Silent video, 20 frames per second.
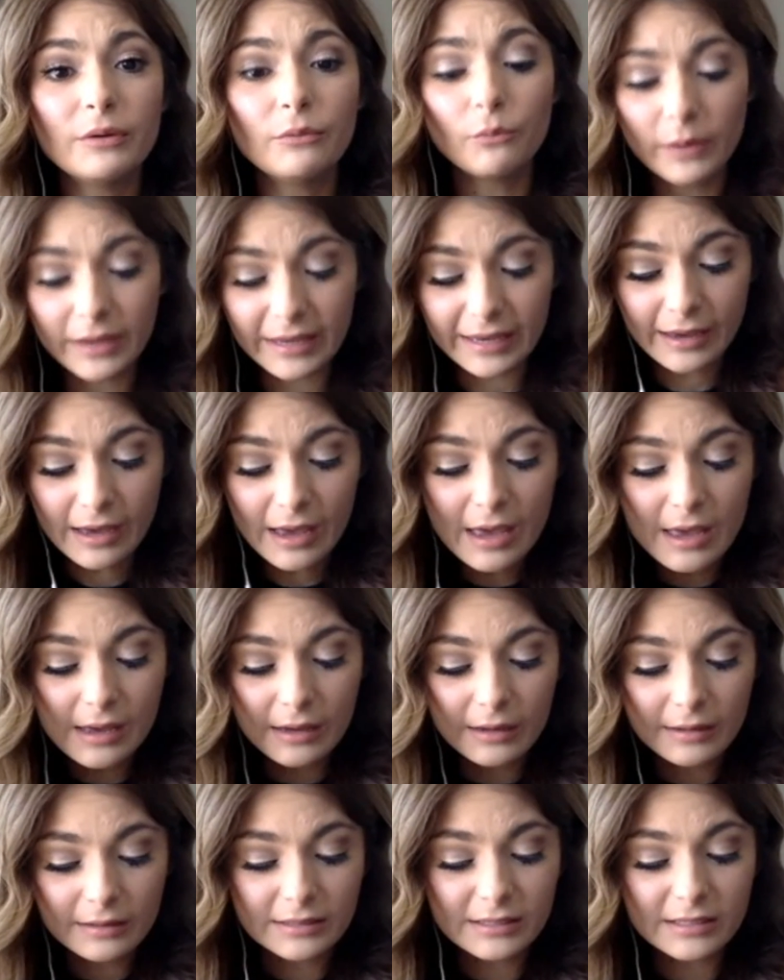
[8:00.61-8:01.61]
When we
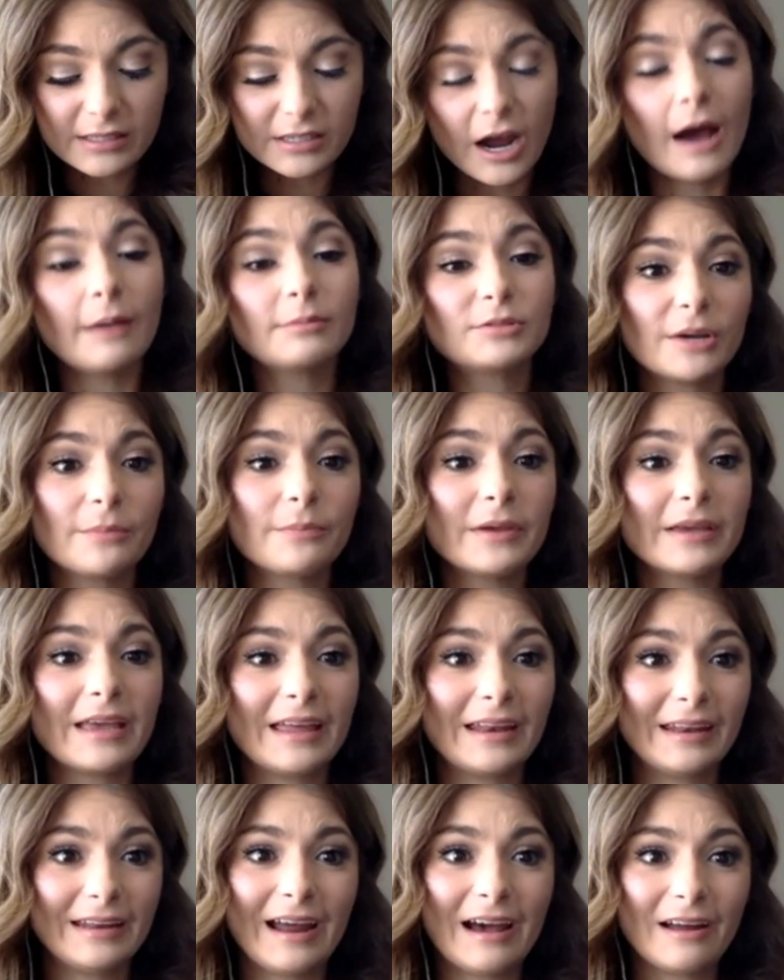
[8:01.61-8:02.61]
stop
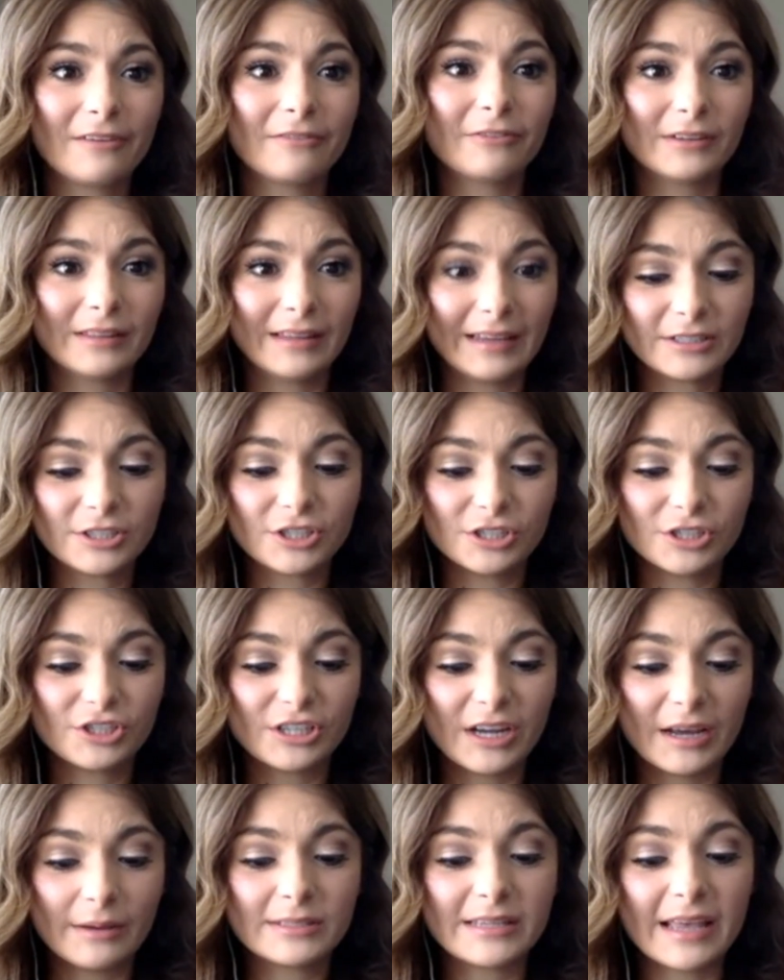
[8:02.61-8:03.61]
jumping in and out of
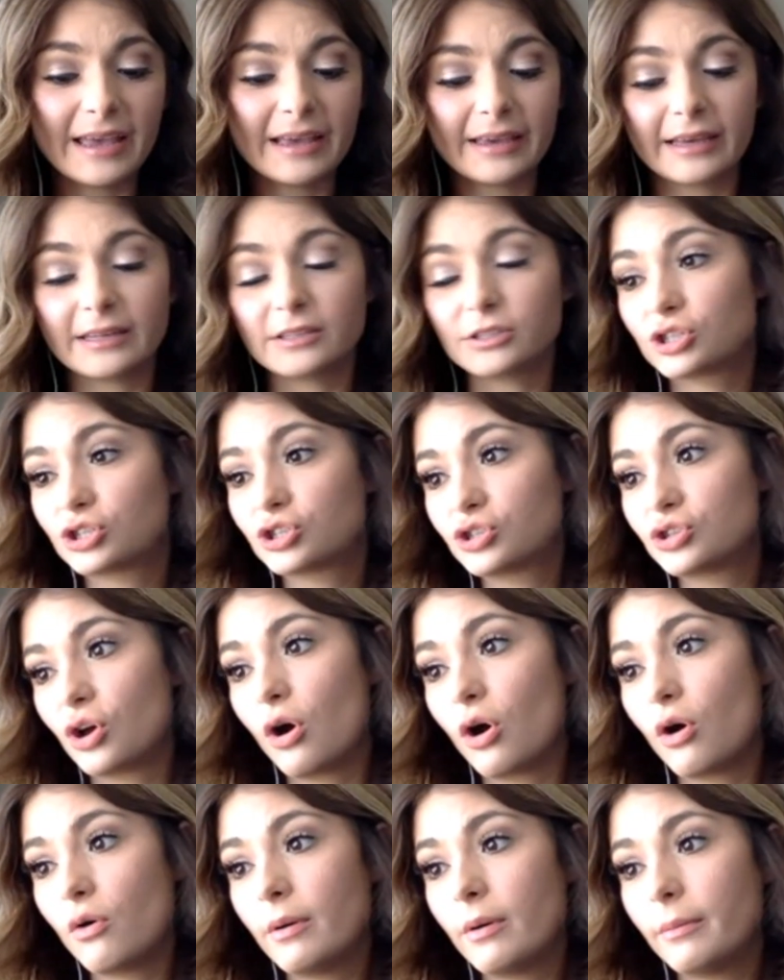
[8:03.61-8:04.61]
relationships, it gets
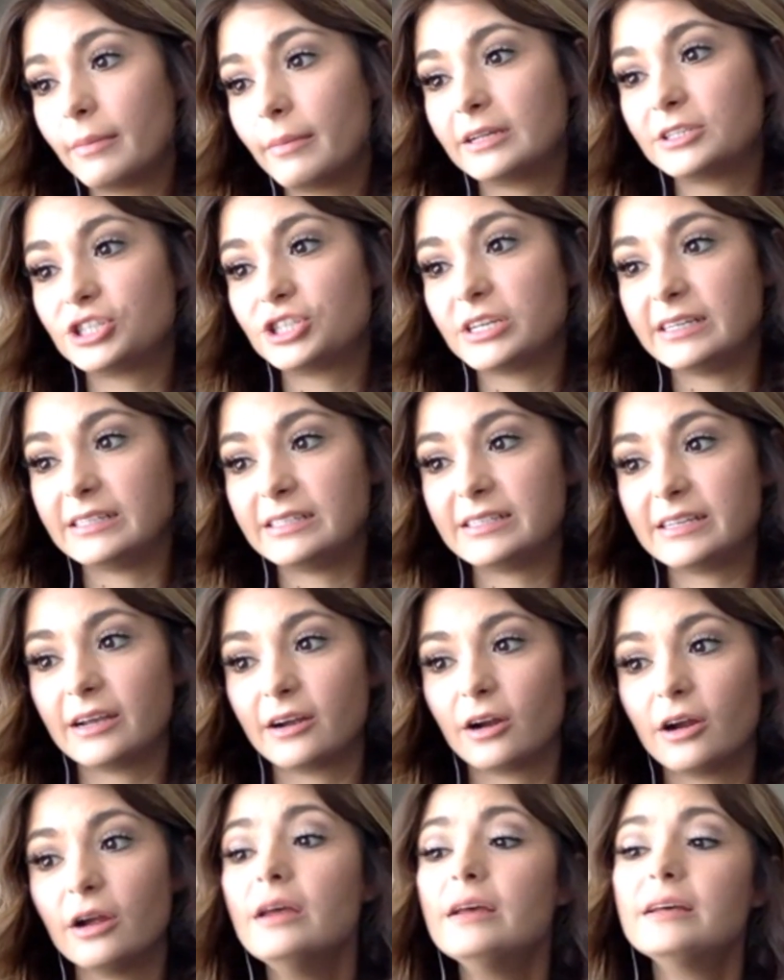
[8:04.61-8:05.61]
so much
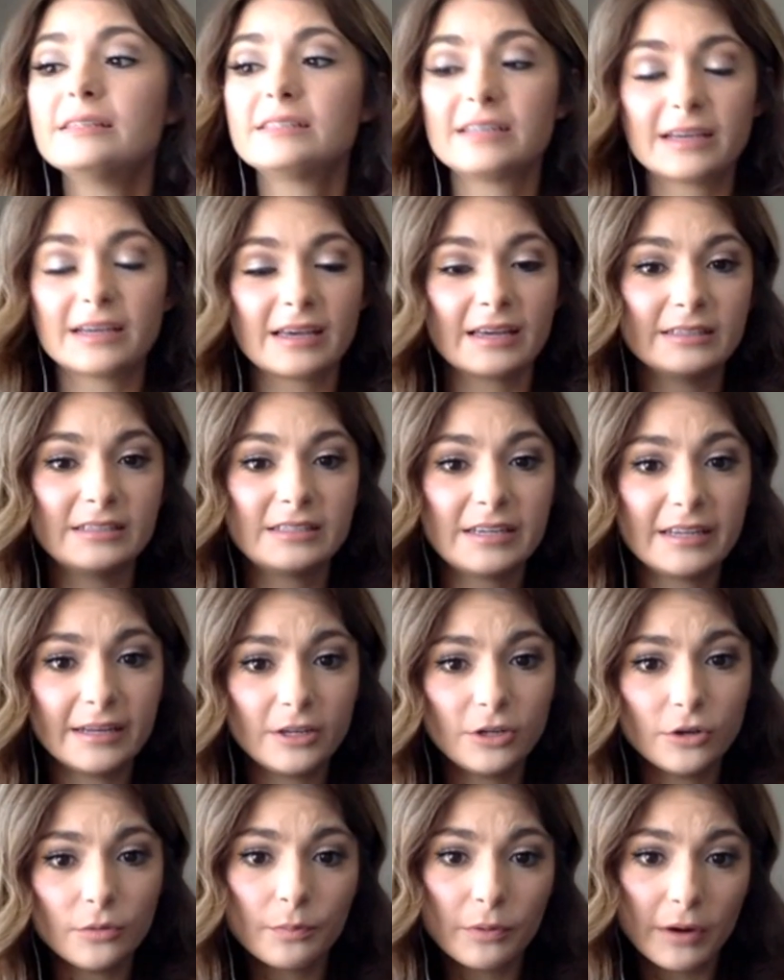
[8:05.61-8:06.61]
easier to
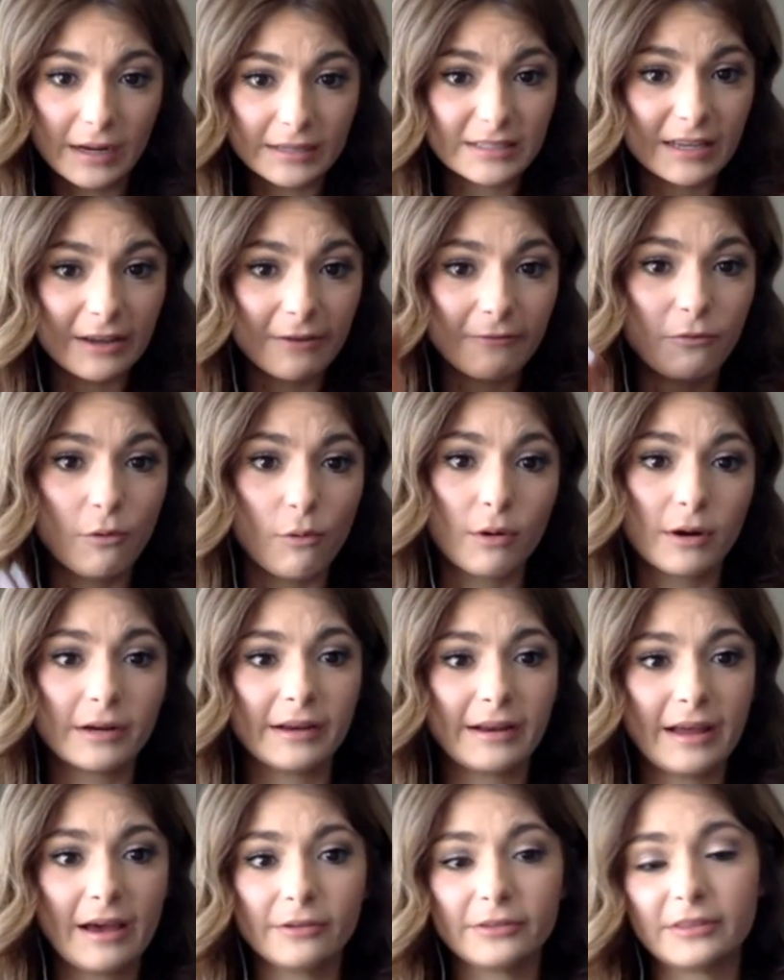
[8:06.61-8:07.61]
continue pressing
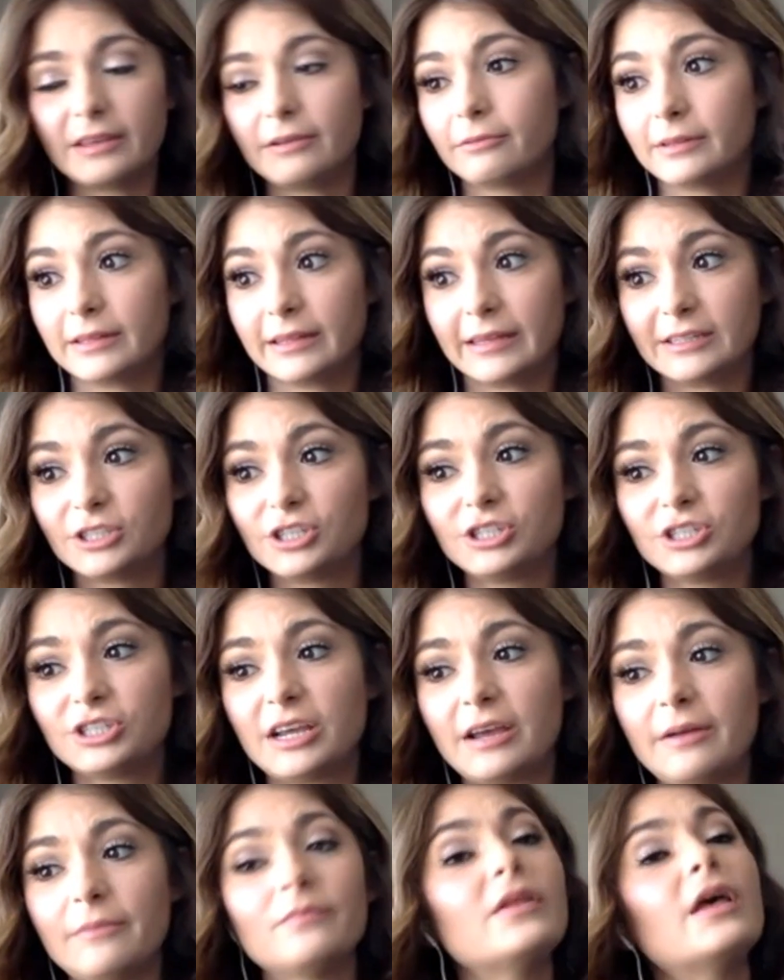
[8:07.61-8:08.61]
forward in healthy
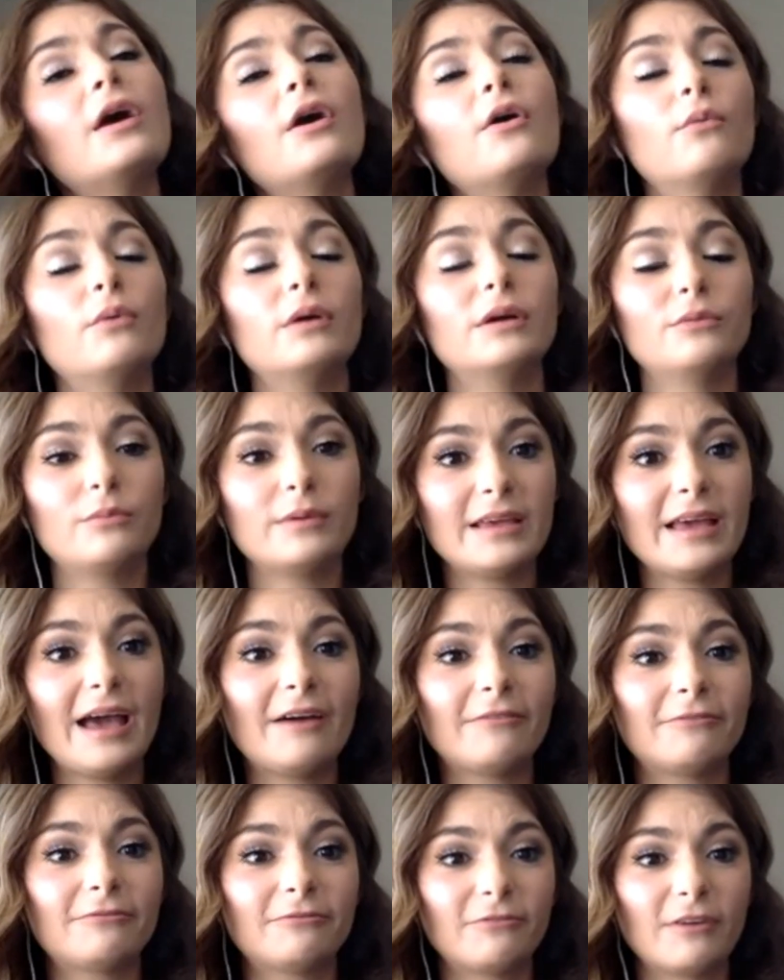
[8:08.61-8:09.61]
relationship when
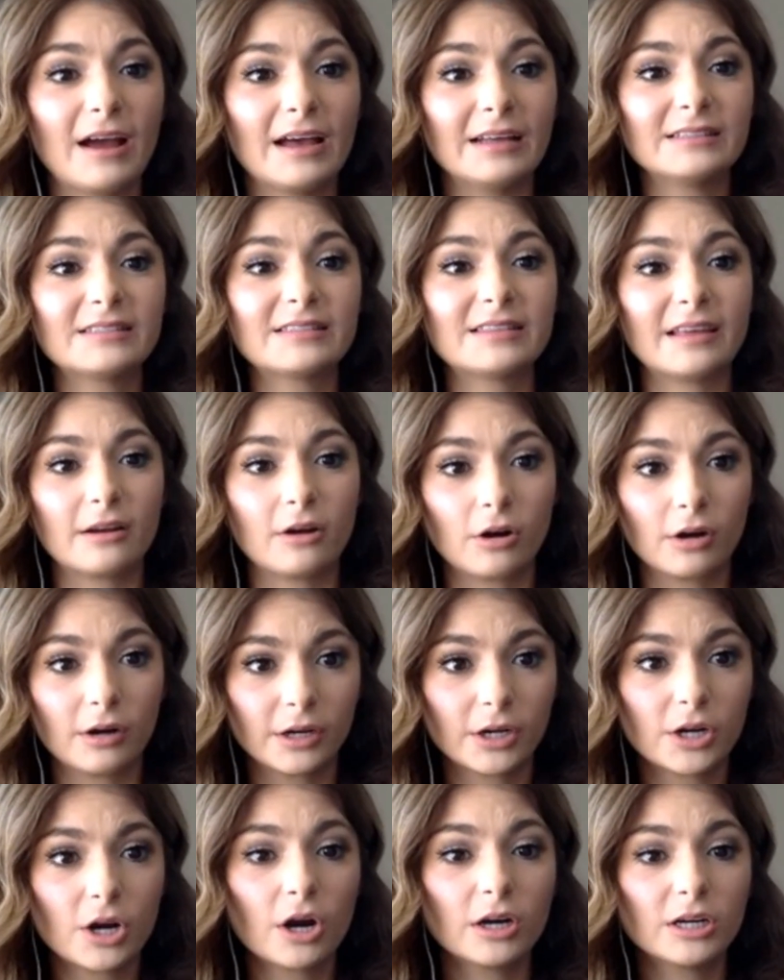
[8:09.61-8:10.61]
we have friends
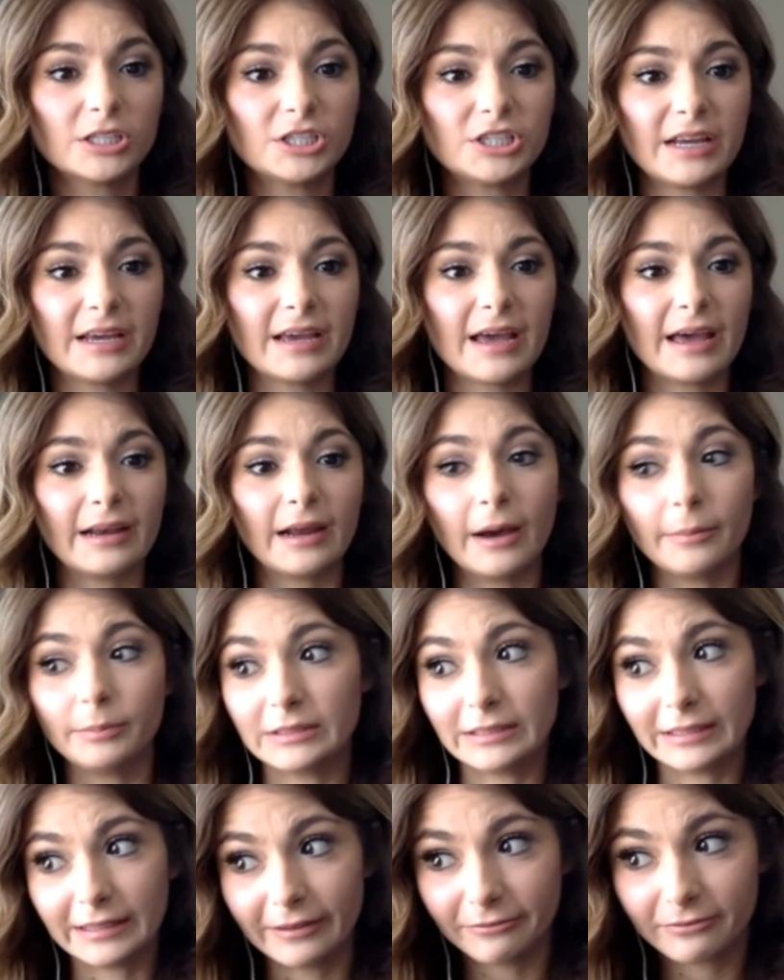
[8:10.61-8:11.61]
that are encouraging
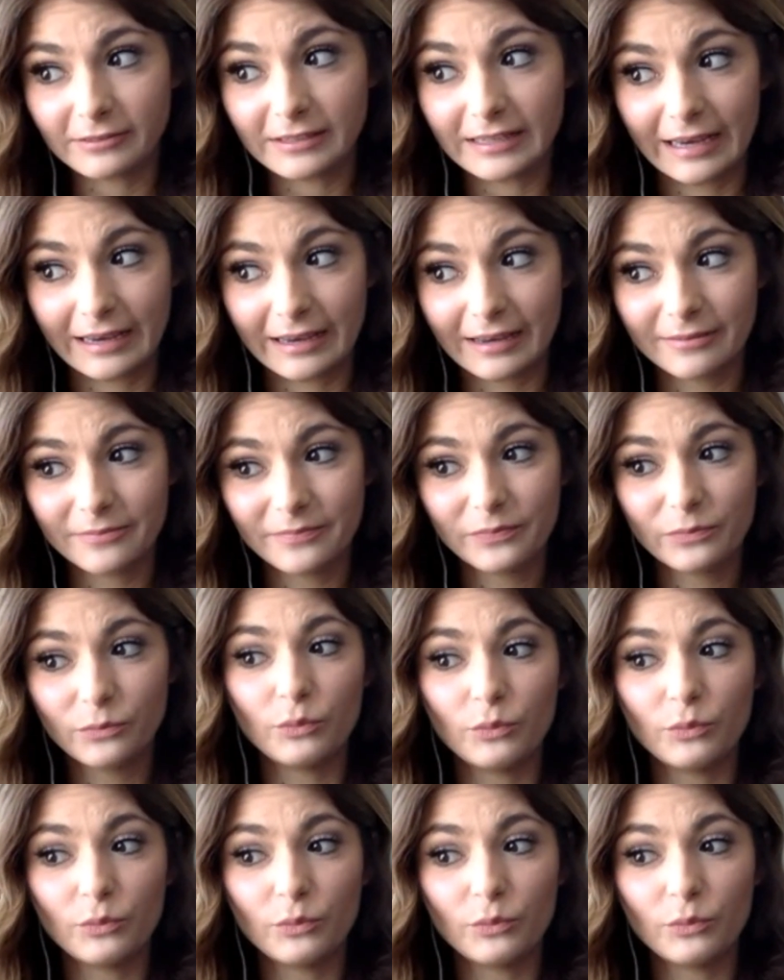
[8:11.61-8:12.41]
and uplifting.